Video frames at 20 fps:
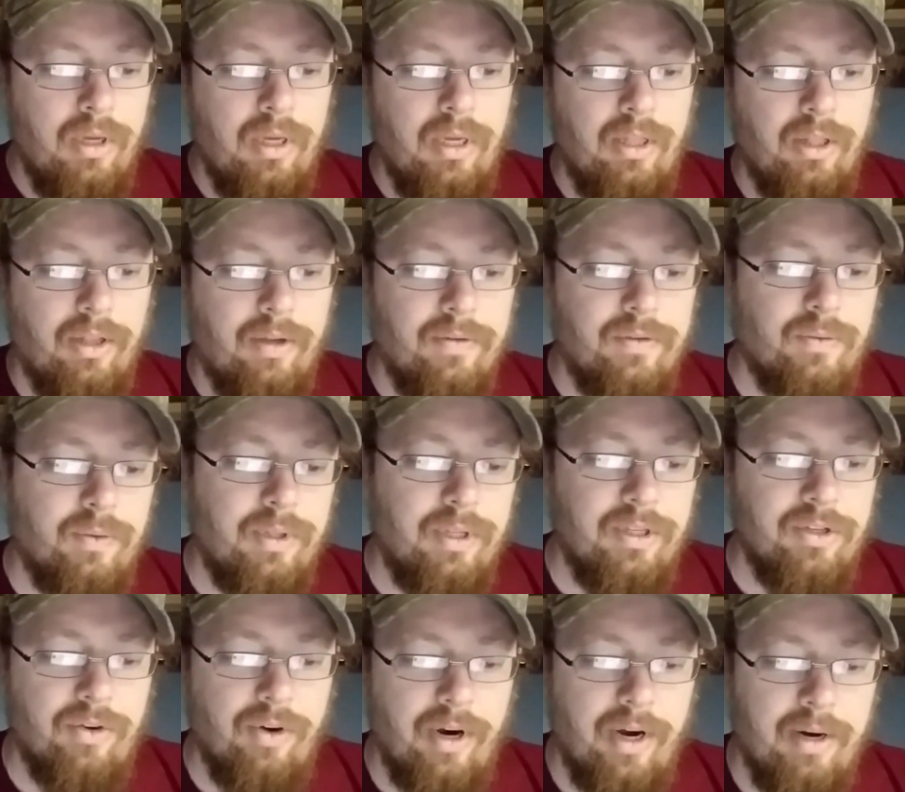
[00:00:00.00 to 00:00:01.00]
He lives with
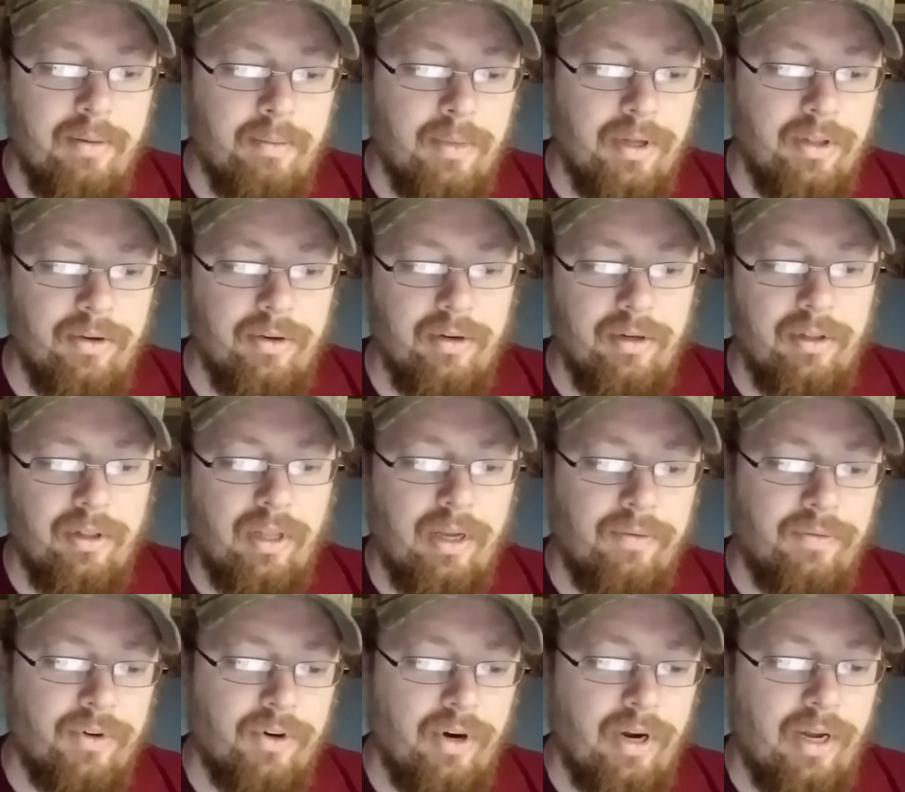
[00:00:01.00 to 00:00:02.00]
his grandmother and
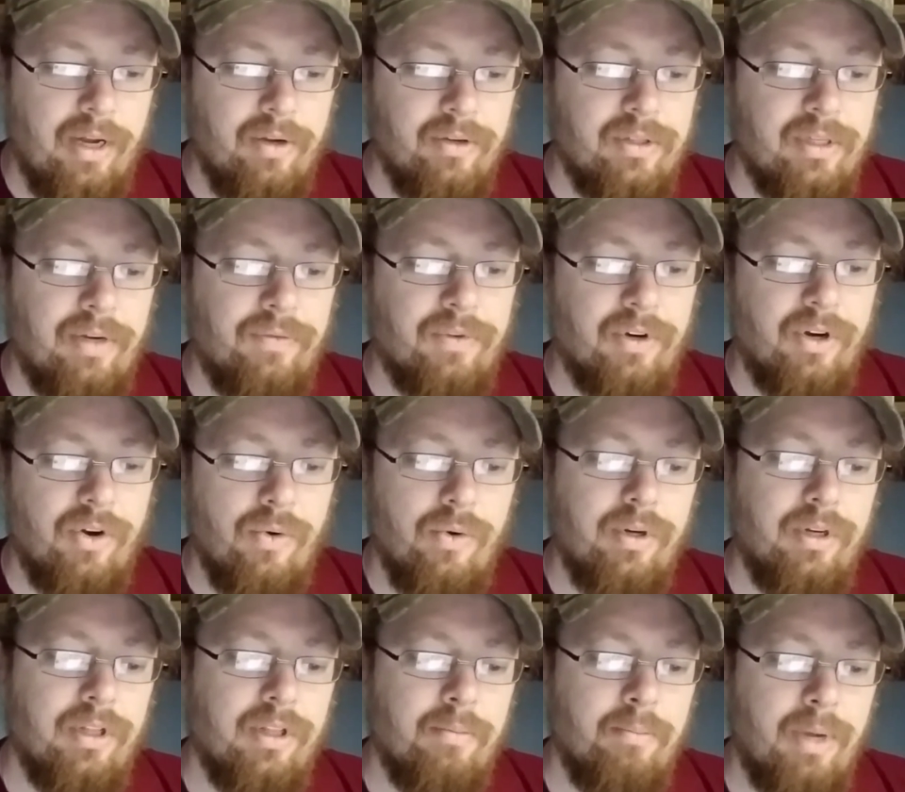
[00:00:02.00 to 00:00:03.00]
left her house after
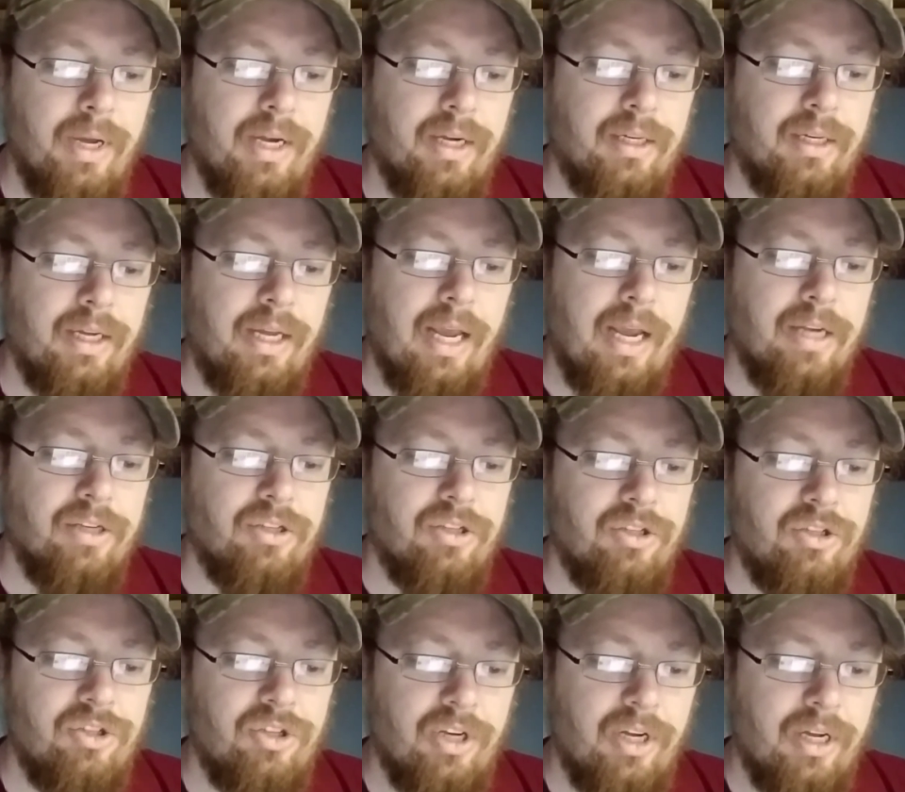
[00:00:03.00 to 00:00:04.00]
going to the bank to cash
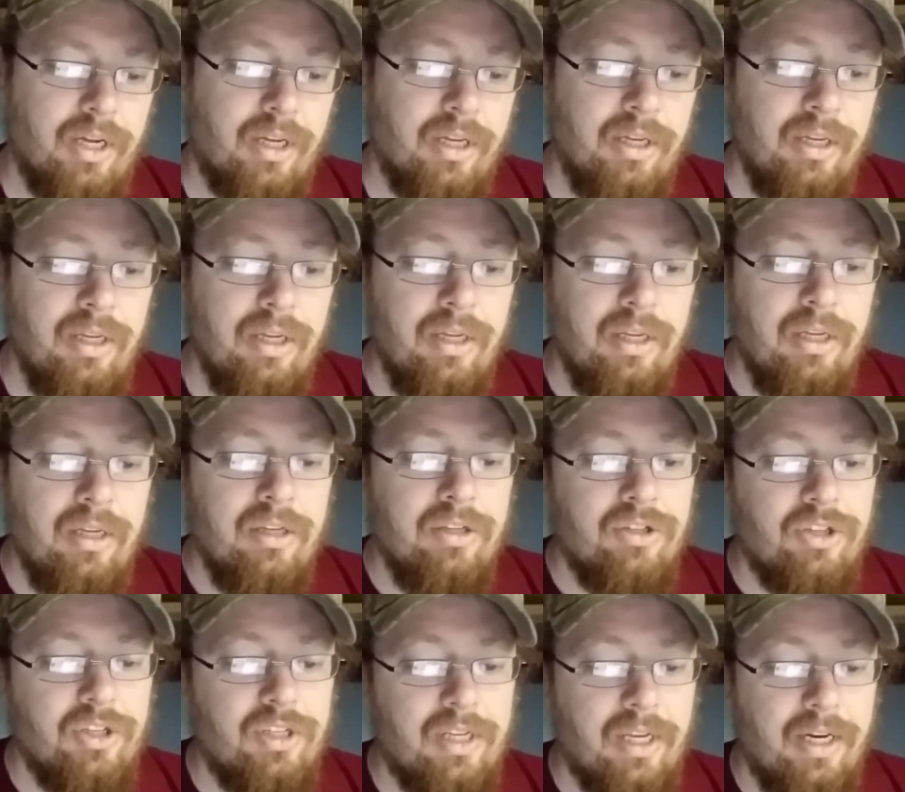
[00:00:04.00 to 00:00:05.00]
his check.
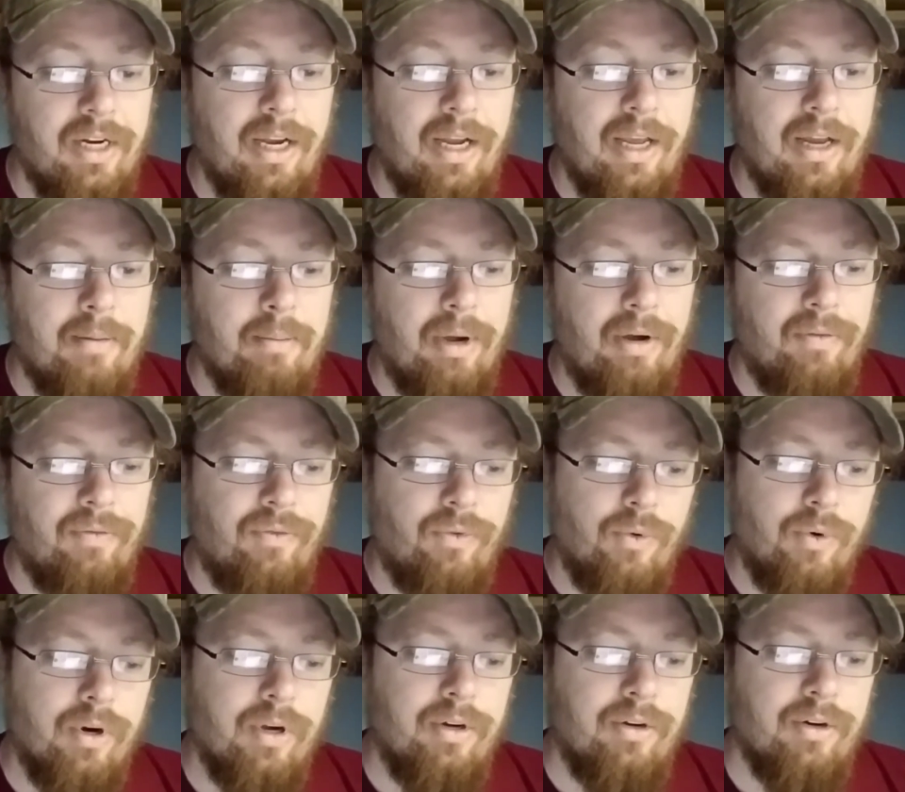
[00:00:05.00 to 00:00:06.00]
She said he had about
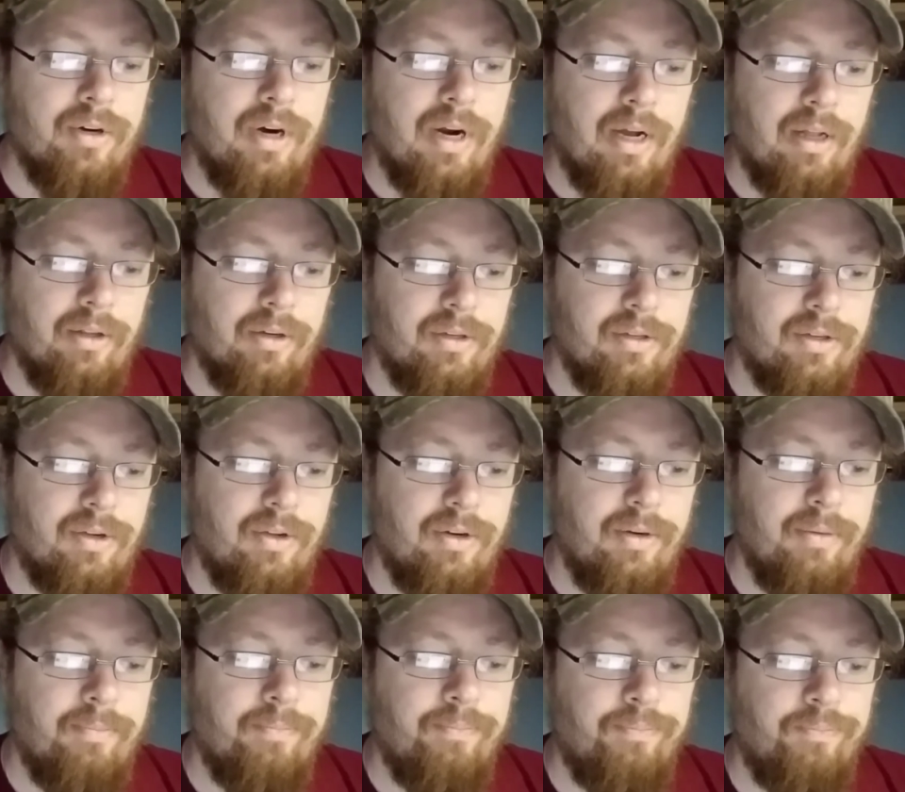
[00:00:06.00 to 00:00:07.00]
$400 on
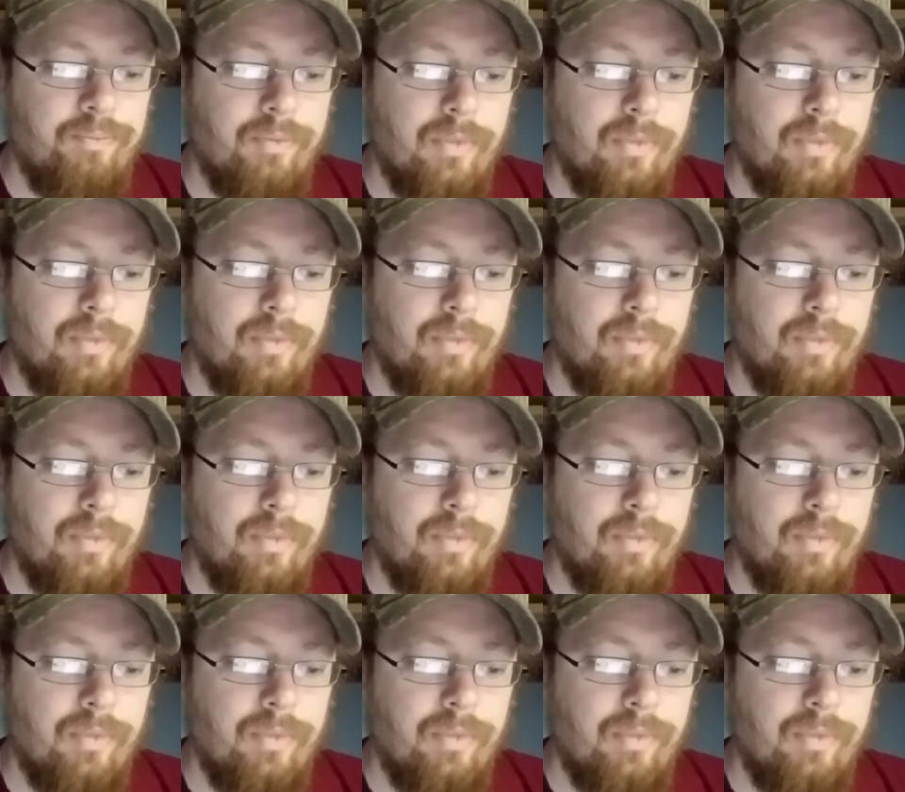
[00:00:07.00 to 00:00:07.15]
him.